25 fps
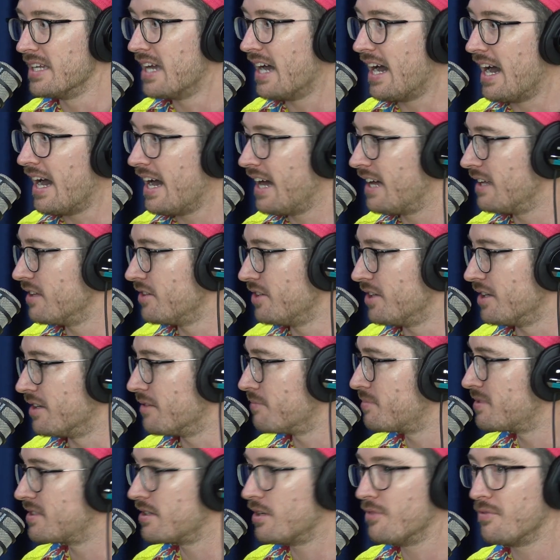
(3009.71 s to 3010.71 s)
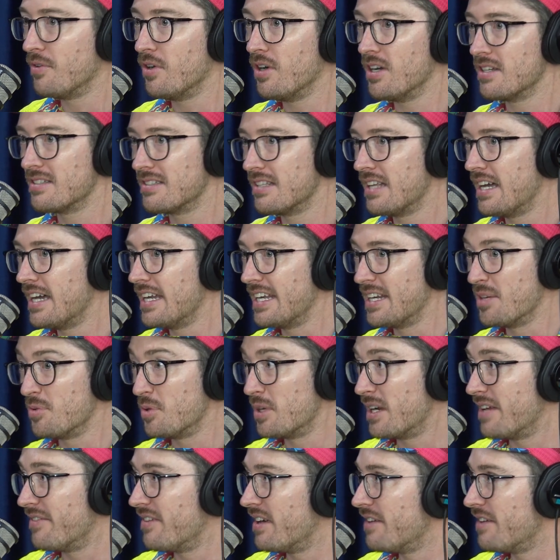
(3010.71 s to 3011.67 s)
are, you know, self-isolating or whatever.